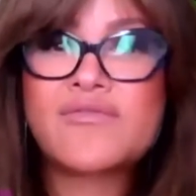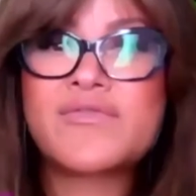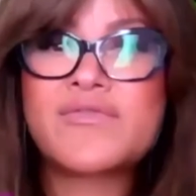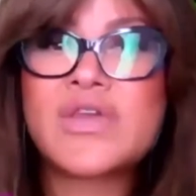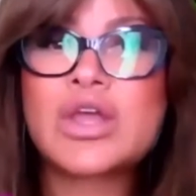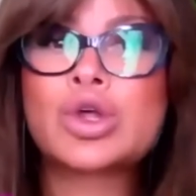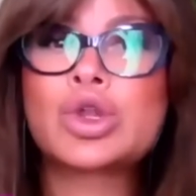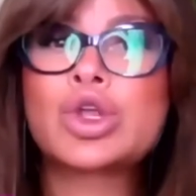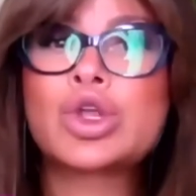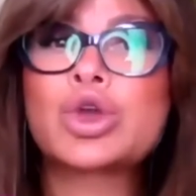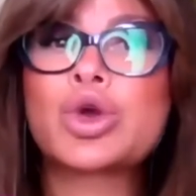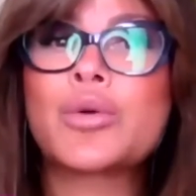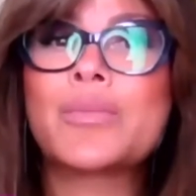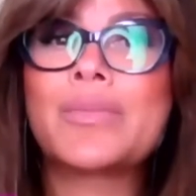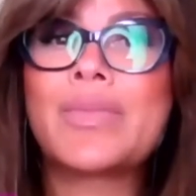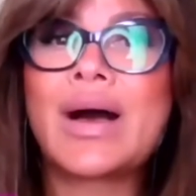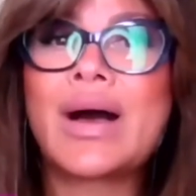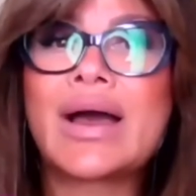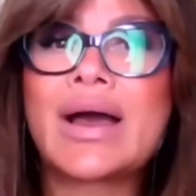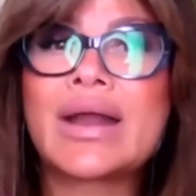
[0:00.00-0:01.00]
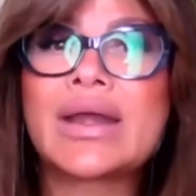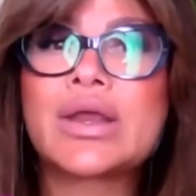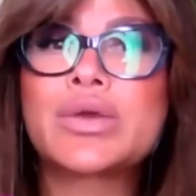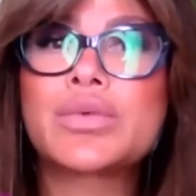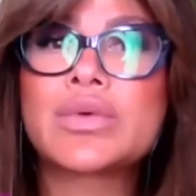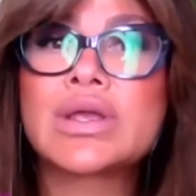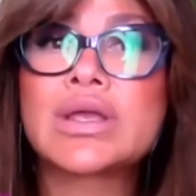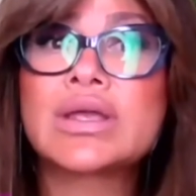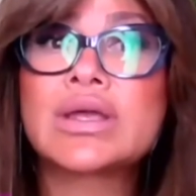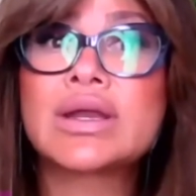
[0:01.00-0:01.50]
feel your body,
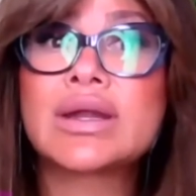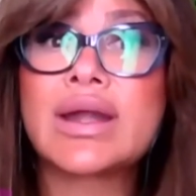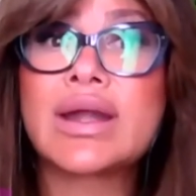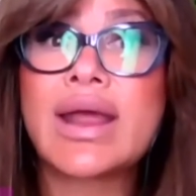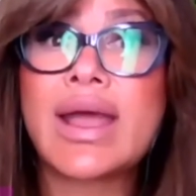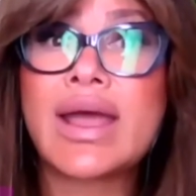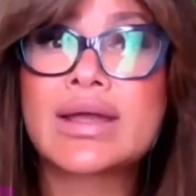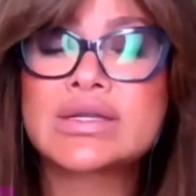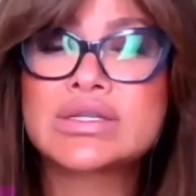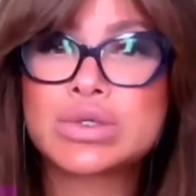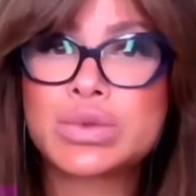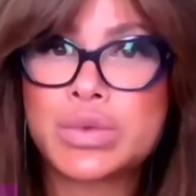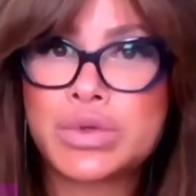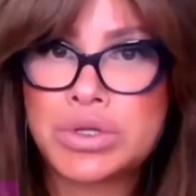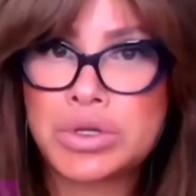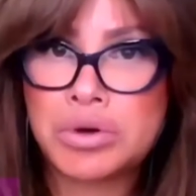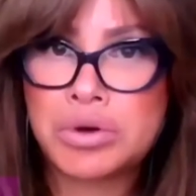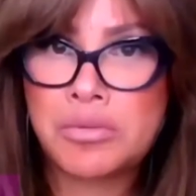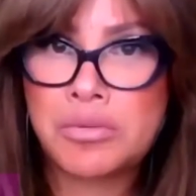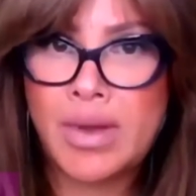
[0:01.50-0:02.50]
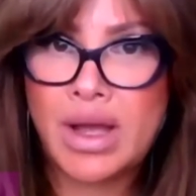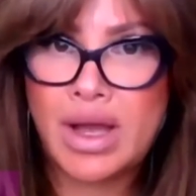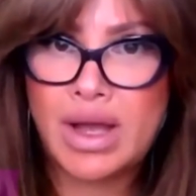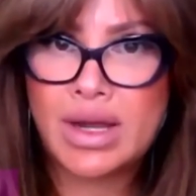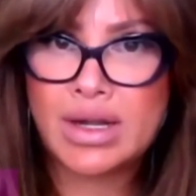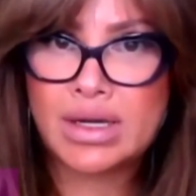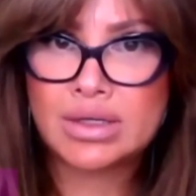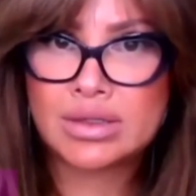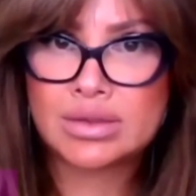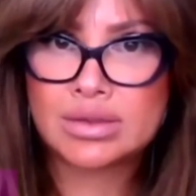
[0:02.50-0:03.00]
reconnect with your
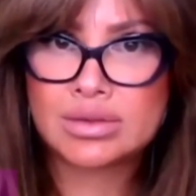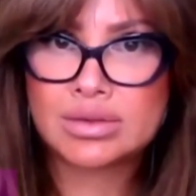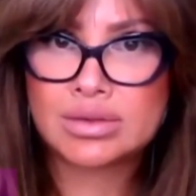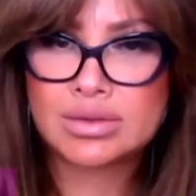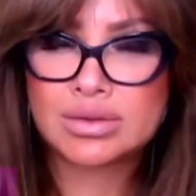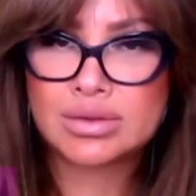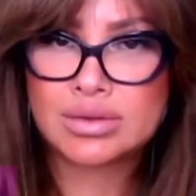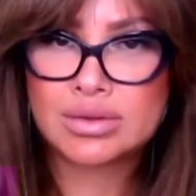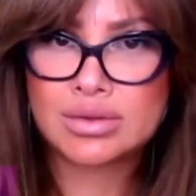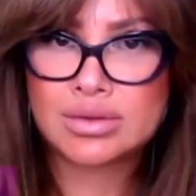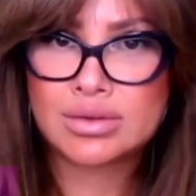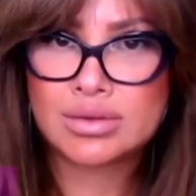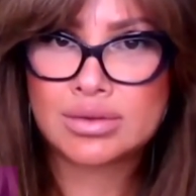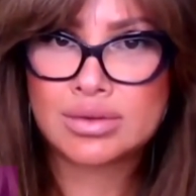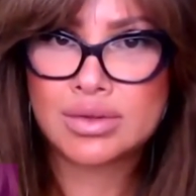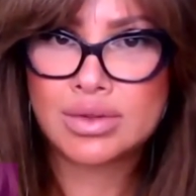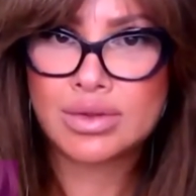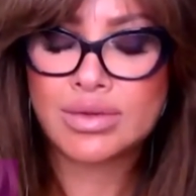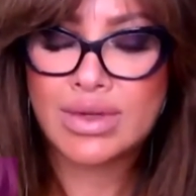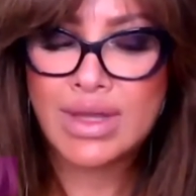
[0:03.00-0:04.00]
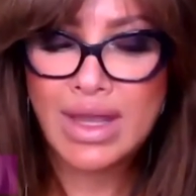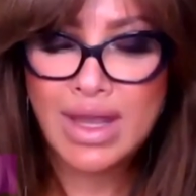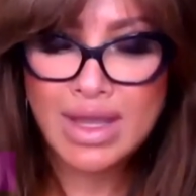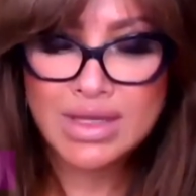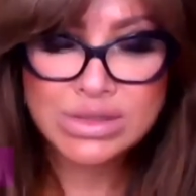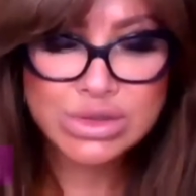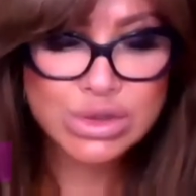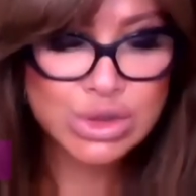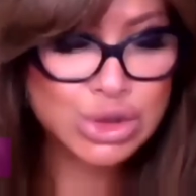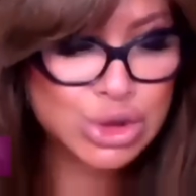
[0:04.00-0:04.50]
body.
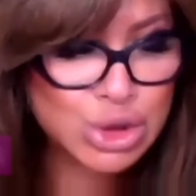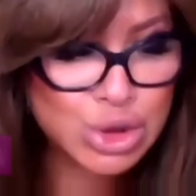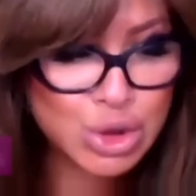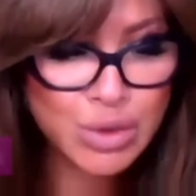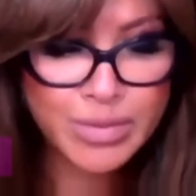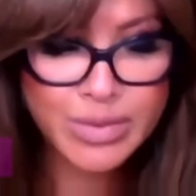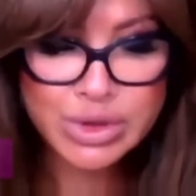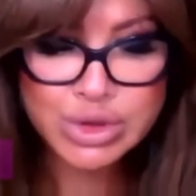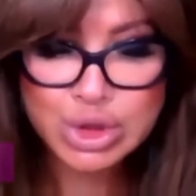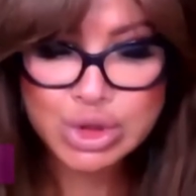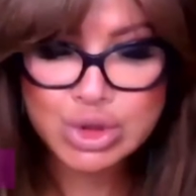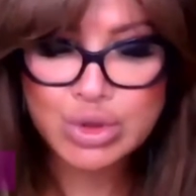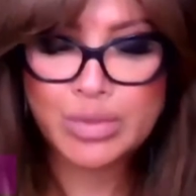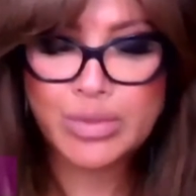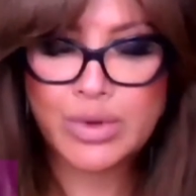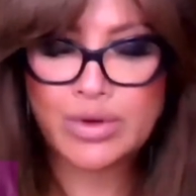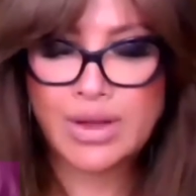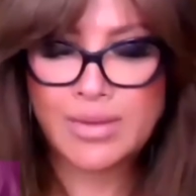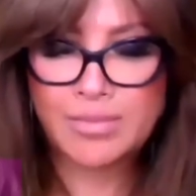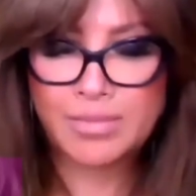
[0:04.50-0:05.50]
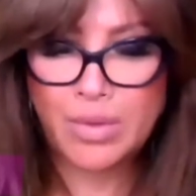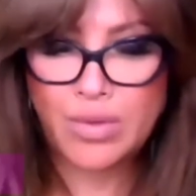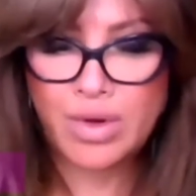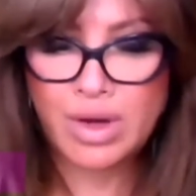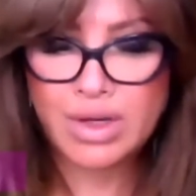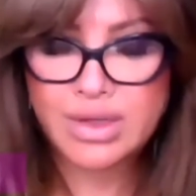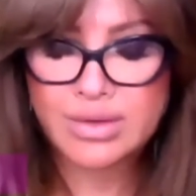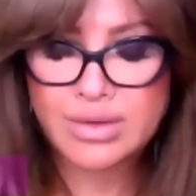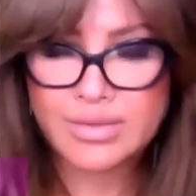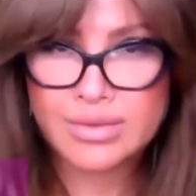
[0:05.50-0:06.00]
Okay. Super, super
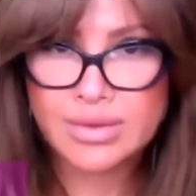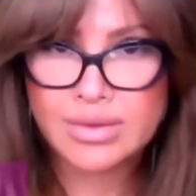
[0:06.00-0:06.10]
important